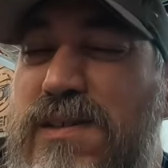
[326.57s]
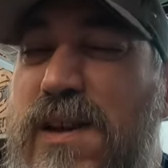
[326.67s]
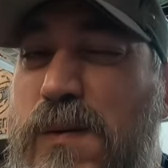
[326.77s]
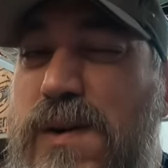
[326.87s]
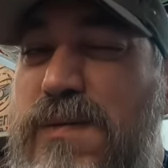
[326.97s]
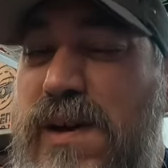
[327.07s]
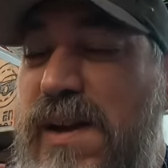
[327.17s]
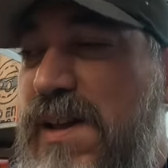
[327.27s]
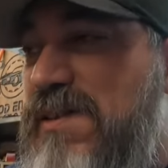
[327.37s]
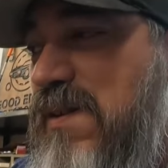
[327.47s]
it looks like whenever I
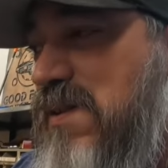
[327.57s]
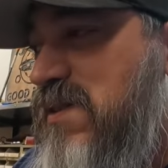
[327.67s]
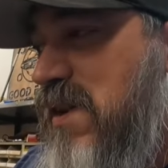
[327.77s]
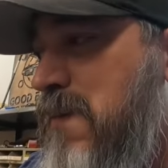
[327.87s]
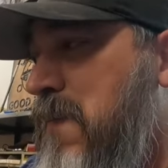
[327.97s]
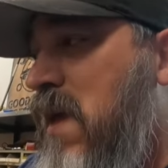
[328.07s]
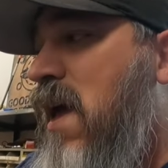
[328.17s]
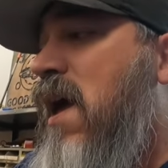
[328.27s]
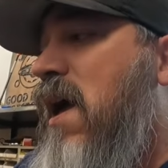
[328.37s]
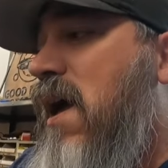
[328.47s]
get into it. So
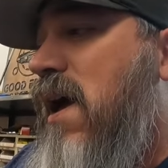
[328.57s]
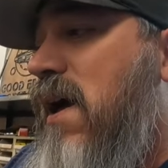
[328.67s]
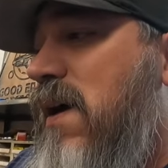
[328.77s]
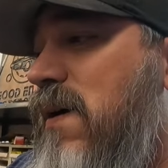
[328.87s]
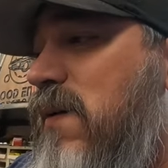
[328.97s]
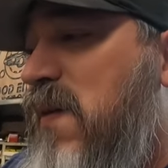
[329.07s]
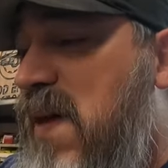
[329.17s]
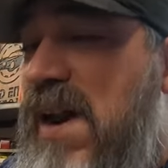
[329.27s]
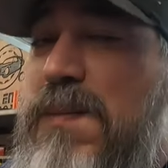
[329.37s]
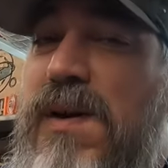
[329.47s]

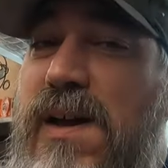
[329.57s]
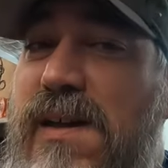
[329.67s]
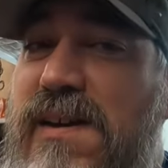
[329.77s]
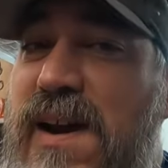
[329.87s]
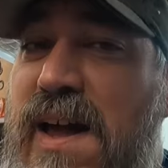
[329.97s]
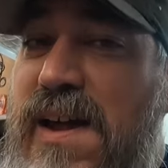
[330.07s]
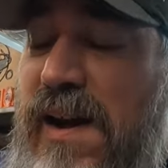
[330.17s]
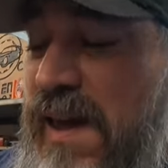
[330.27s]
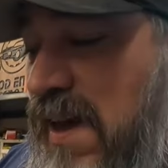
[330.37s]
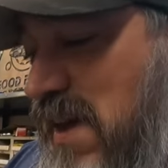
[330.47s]
with that, I'm gonna call it a
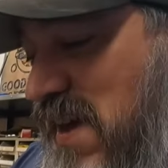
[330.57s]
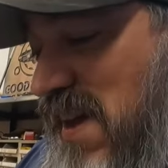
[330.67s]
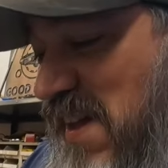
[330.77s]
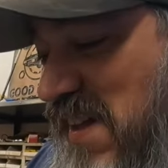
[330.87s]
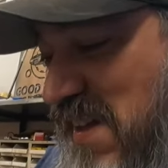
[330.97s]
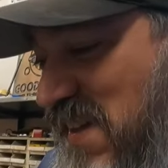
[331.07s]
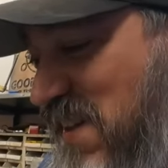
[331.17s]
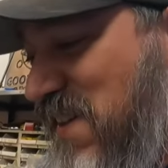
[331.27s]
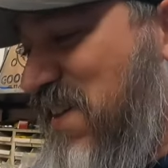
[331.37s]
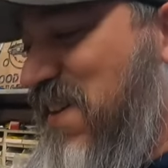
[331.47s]

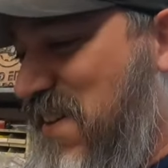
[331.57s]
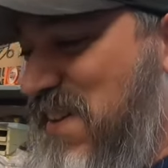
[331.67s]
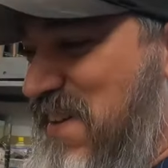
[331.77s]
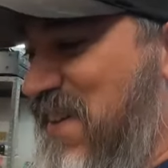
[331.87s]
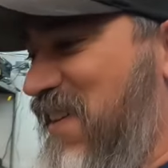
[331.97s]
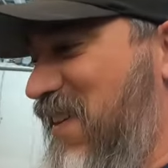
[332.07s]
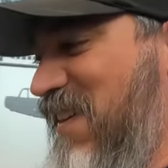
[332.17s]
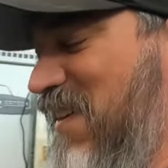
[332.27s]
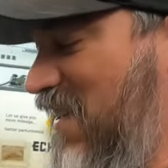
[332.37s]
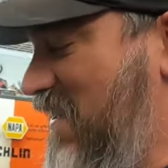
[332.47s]
night.
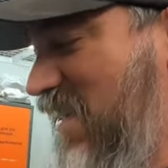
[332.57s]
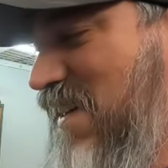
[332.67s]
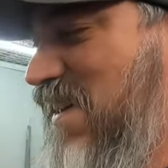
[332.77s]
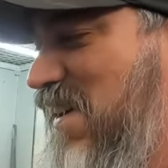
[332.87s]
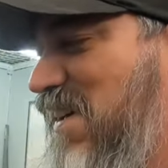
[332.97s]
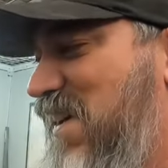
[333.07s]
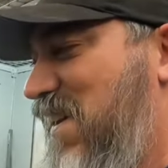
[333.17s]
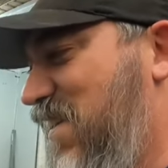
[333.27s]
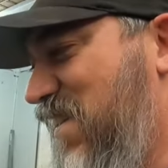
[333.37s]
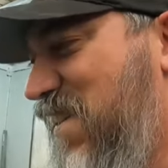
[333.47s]

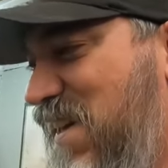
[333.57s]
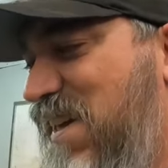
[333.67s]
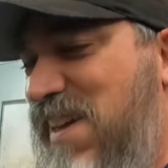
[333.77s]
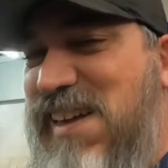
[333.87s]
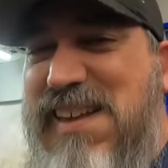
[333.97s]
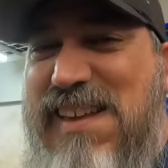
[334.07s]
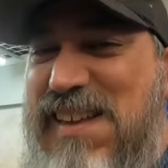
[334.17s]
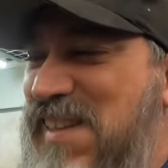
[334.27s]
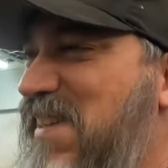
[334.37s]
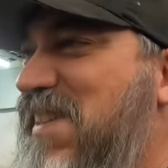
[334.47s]
God.
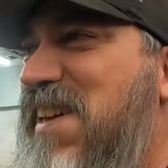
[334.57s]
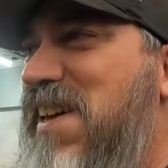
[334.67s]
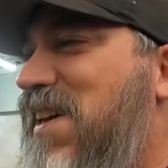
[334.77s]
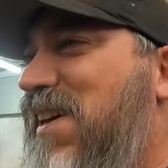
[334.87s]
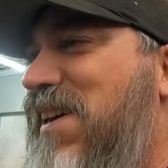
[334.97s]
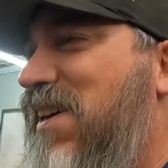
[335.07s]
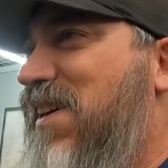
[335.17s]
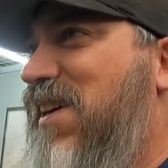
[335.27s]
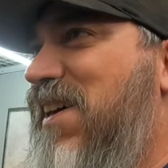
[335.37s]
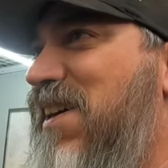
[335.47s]

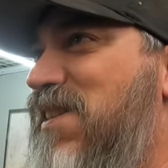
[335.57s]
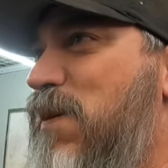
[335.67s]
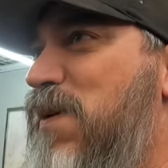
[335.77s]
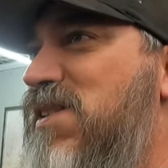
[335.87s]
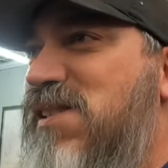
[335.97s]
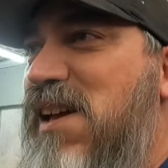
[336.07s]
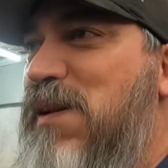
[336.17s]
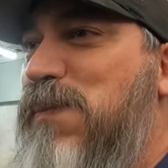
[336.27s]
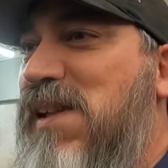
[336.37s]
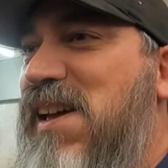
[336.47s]
the best
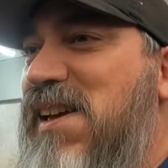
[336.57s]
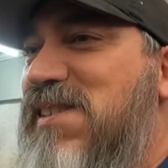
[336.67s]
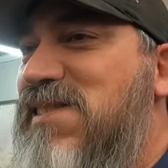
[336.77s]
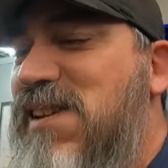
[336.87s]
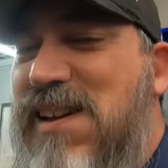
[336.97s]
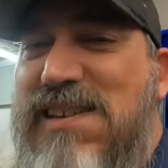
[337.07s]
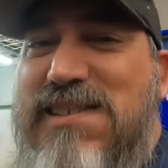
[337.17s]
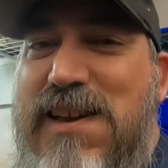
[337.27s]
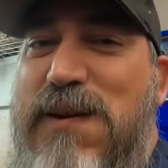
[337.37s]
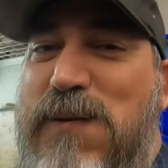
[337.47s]
laid plans.
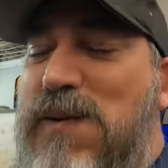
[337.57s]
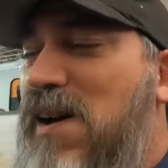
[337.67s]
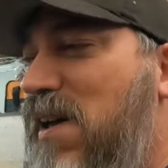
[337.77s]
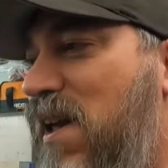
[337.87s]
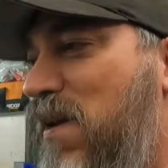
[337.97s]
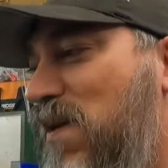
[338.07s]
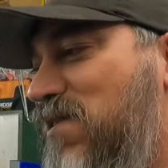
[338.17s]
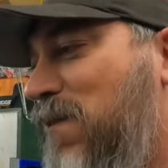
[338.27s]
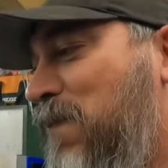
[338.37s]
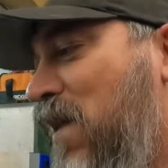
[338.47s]
So
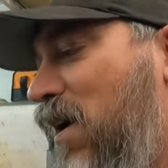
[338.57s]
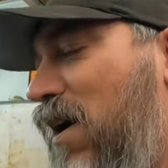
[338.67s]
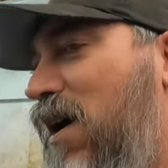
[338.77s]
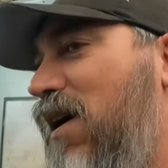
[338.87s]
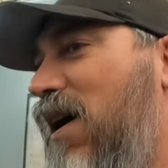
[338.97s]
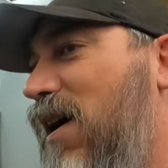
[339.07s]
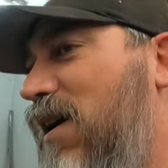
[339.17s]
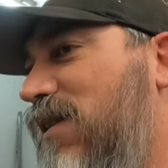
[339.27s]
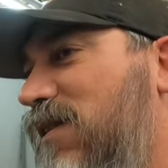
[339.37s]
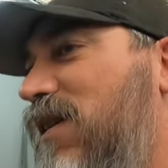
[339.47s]
anyways, all right,
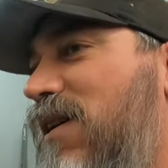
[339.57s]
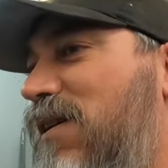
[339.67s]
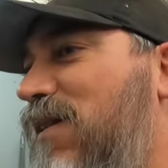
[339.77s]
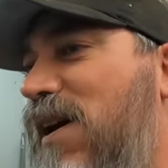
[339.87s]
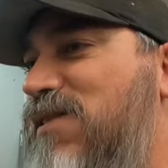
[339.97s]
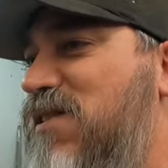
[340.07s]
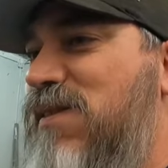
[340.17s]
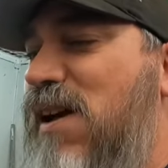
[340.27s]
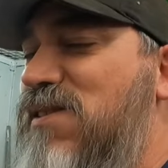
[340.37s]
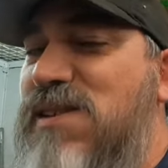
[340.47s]

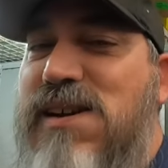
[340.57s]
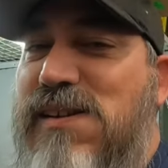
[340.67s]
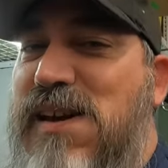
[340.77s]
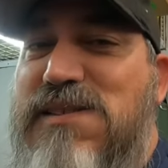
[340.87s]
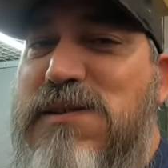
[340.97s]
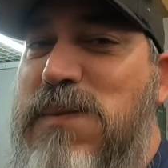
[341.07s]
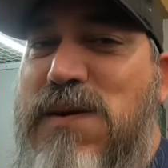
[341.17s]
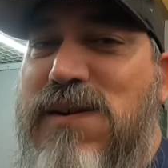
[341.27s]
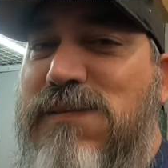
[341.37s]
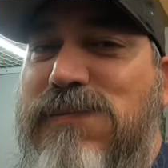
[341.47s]
I'll see y'all guys
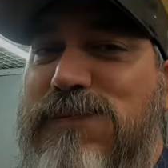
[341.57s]
tomorrow.